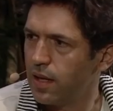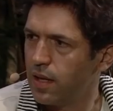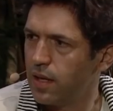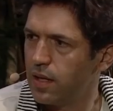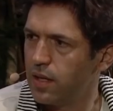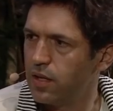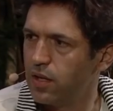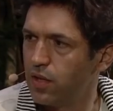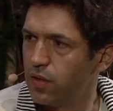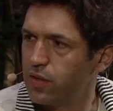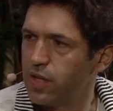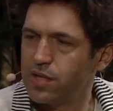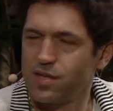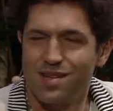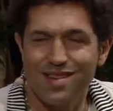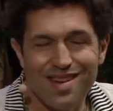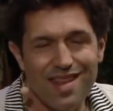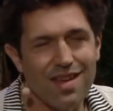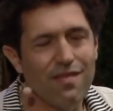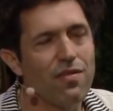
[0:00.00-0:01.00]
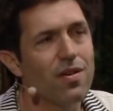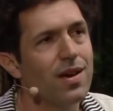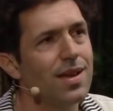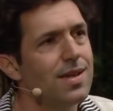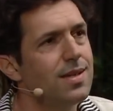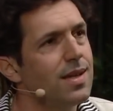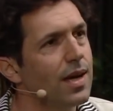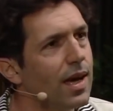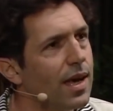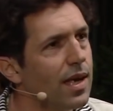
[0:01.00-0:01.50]
You know, there's never a
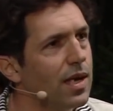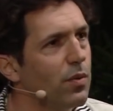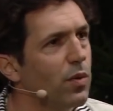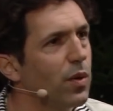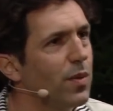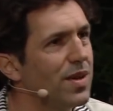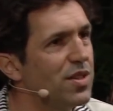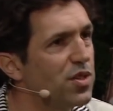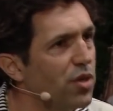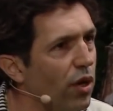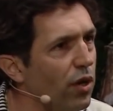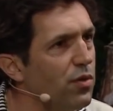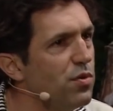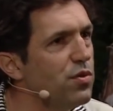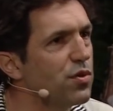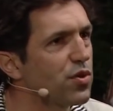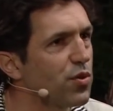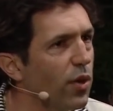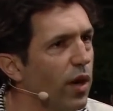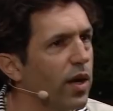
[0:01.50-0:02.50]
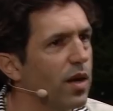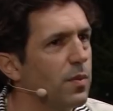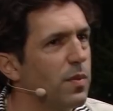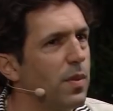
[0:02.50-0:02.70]
day where we don't try to be